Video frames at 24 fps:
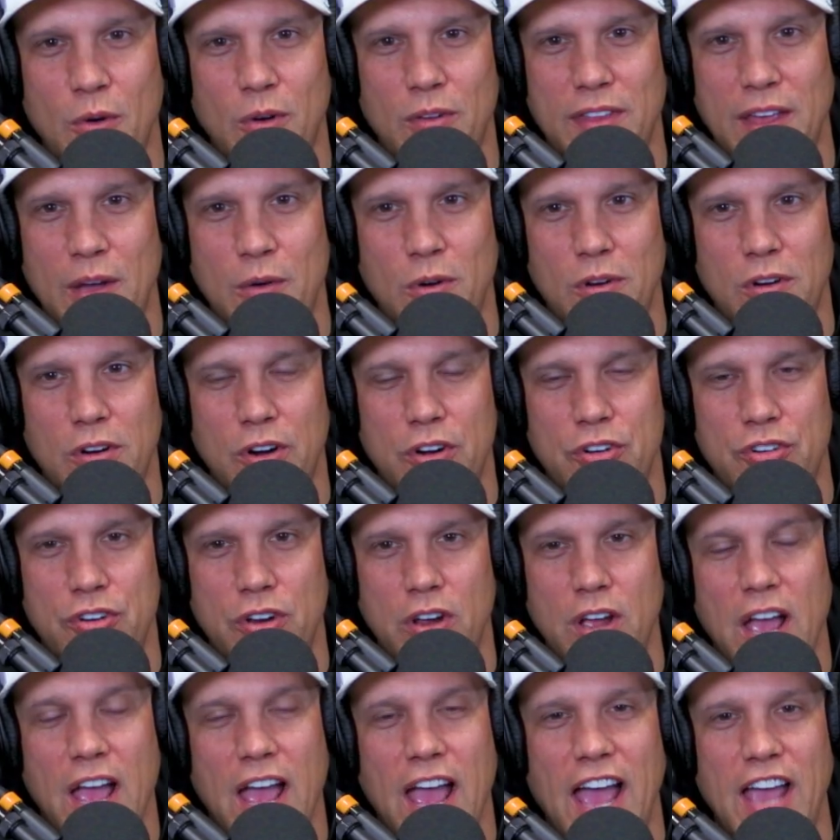won't hurt
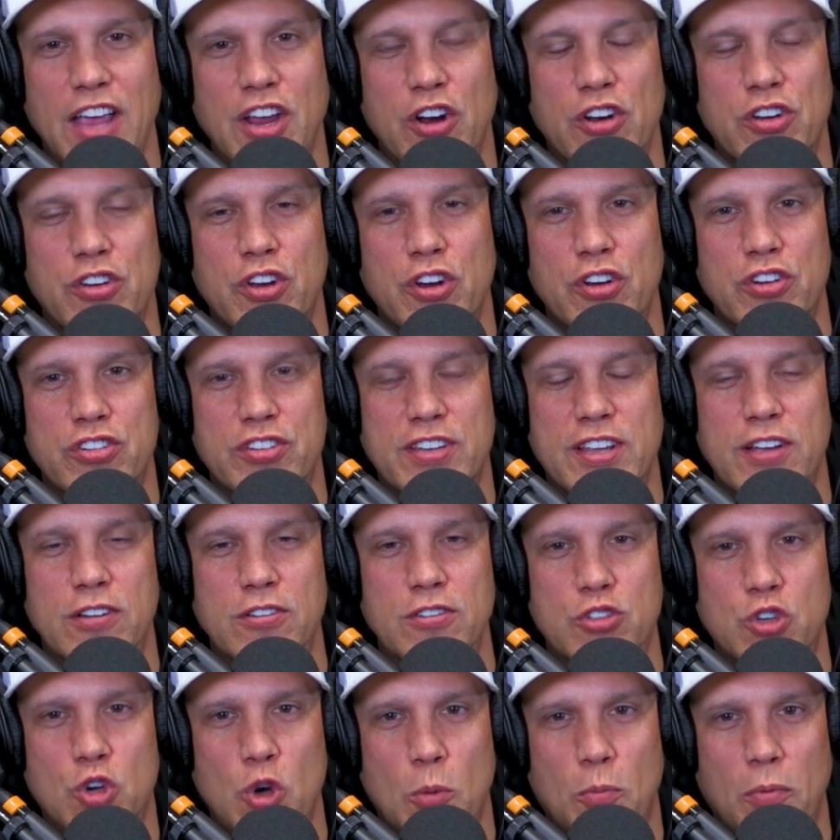you. Hey, your
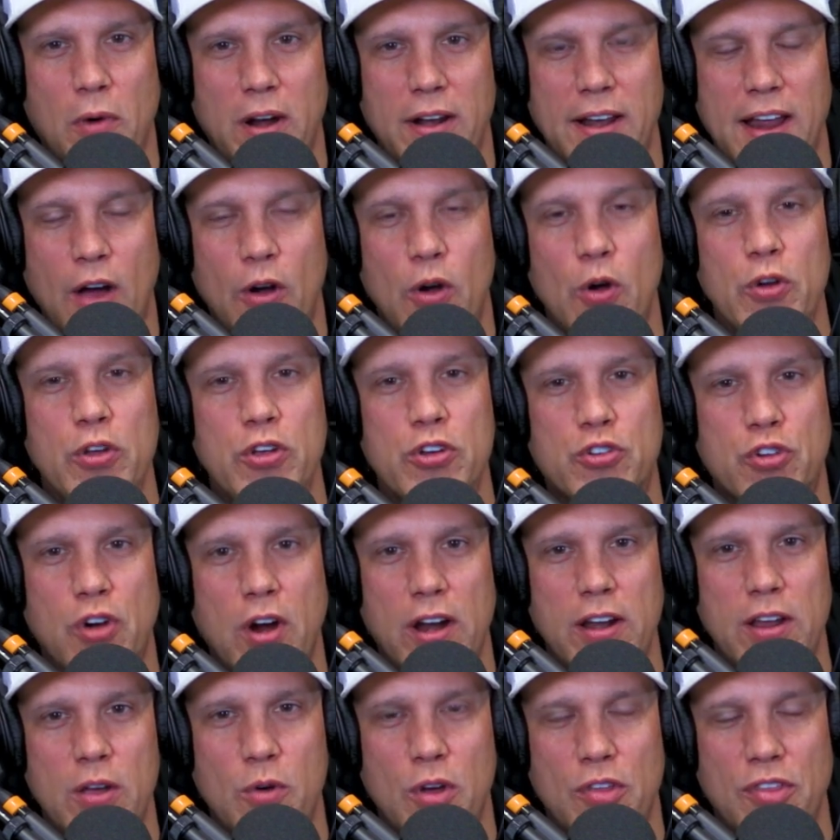skills group right now, who are you
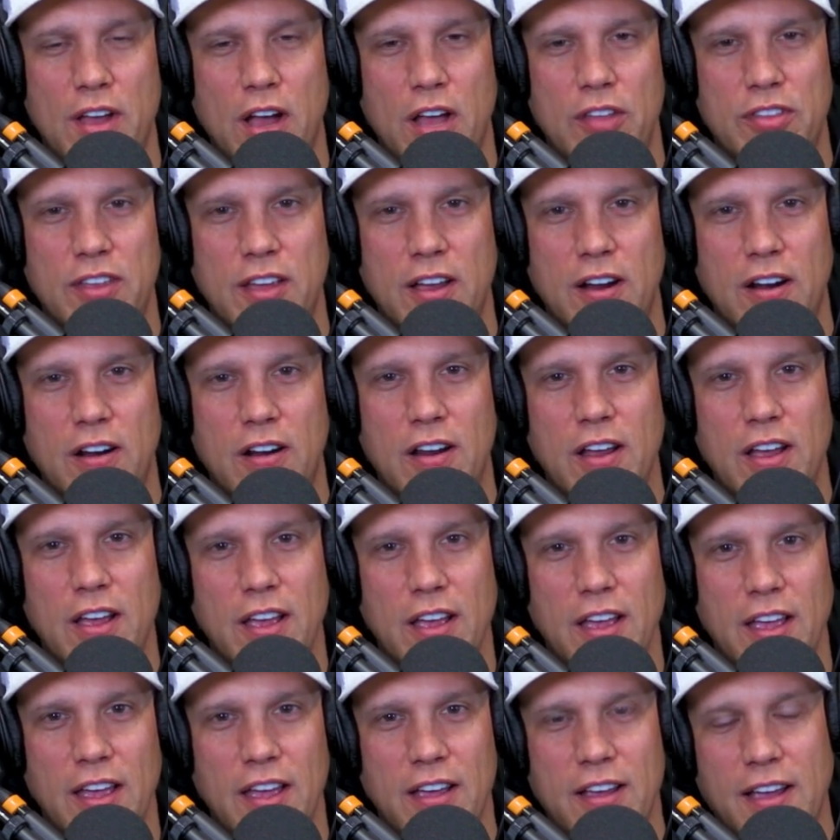training with out there
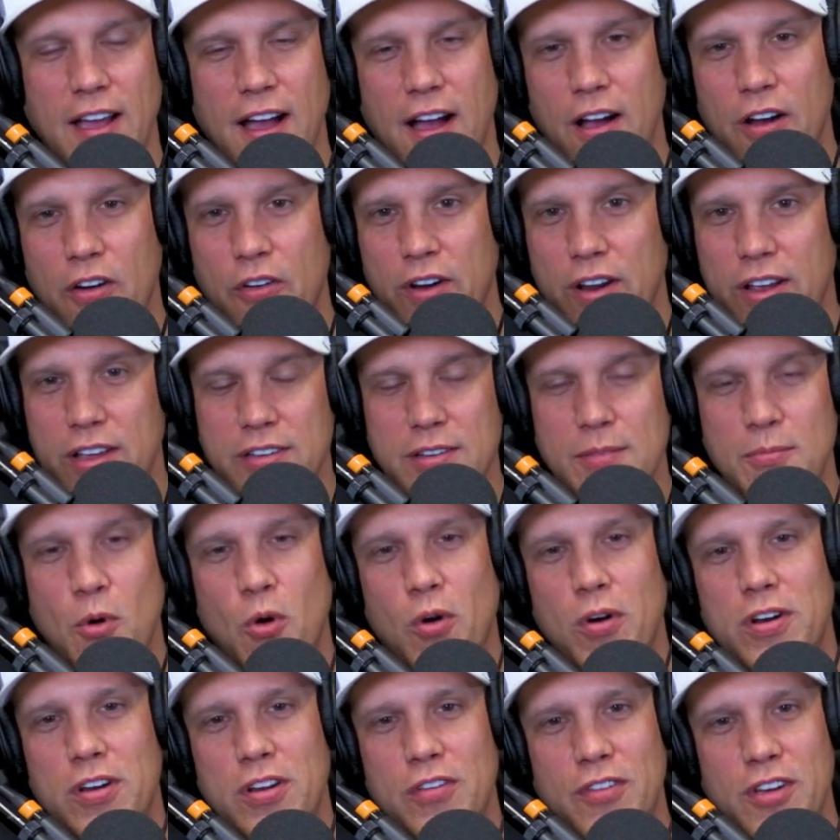in Calgary? Is it
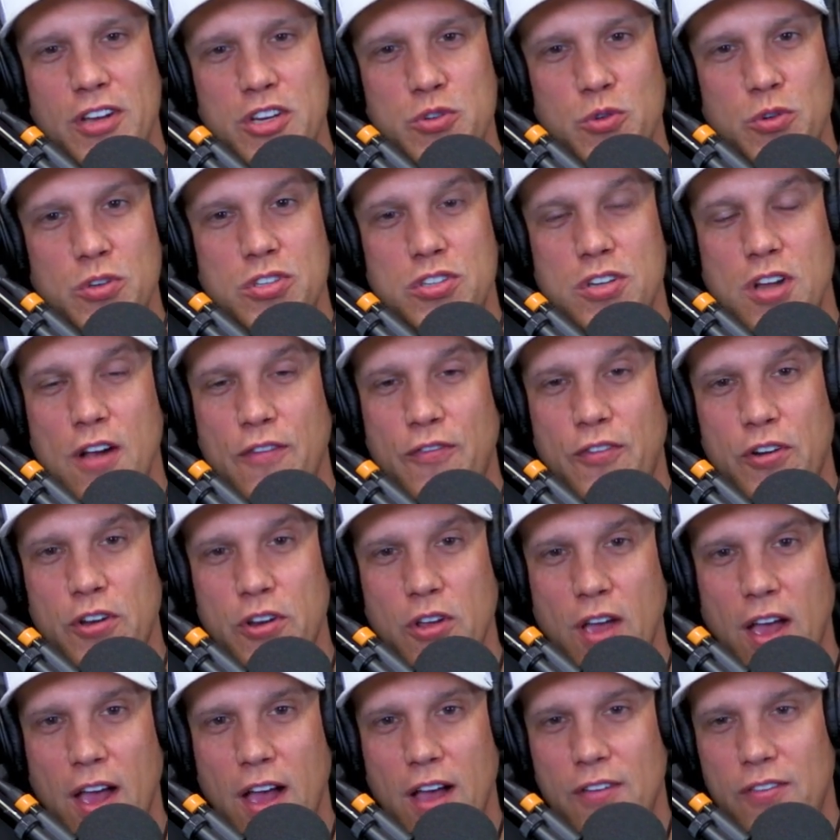more individual stuff, or do
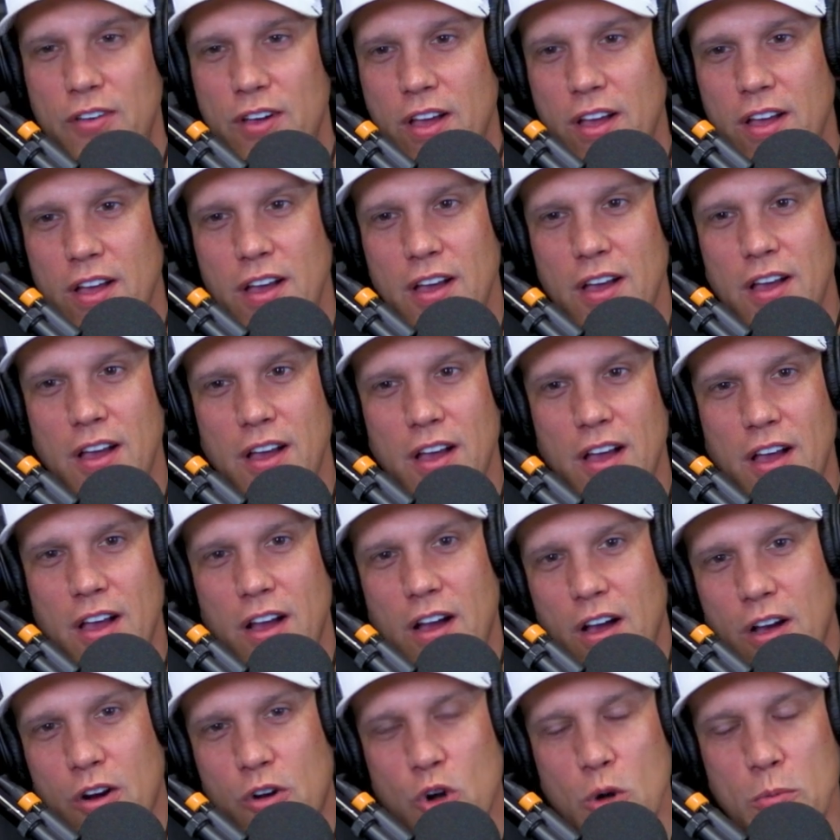you have
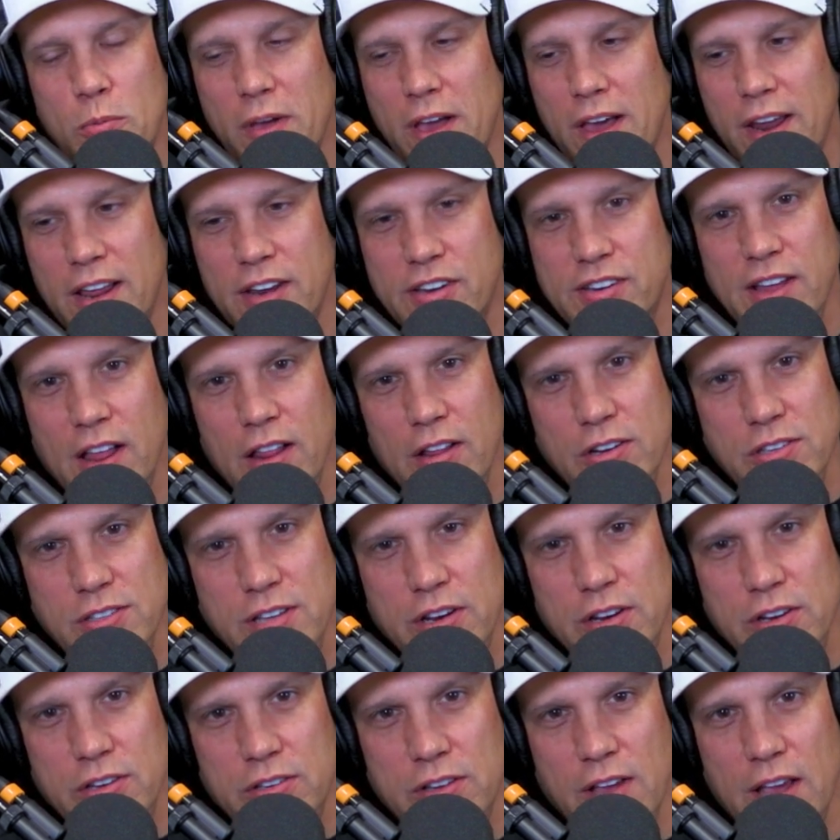a group of NHLers
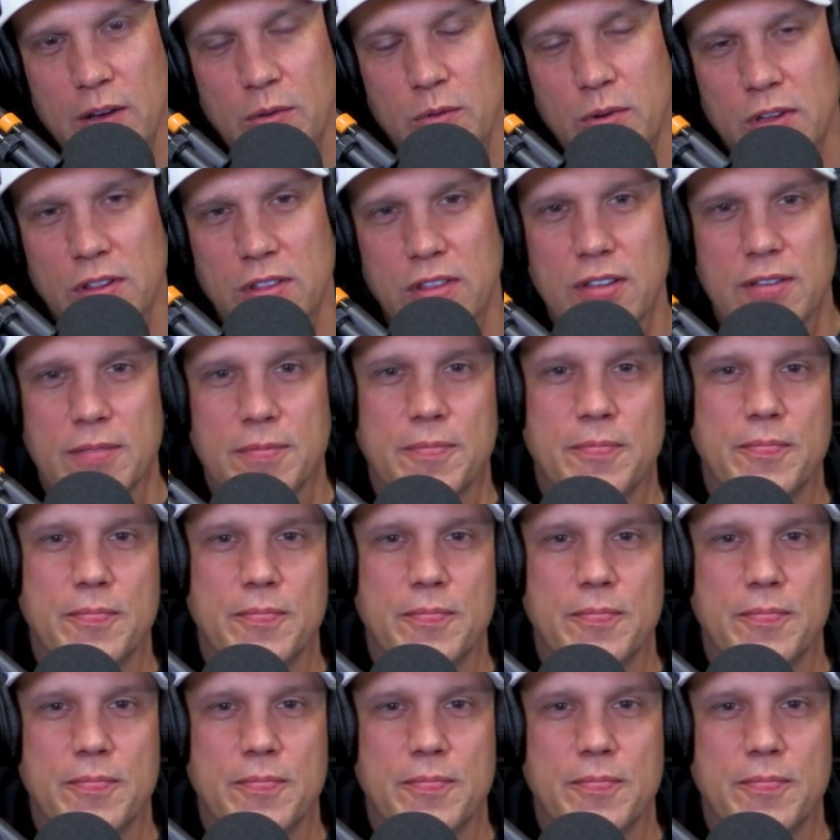that you skate with?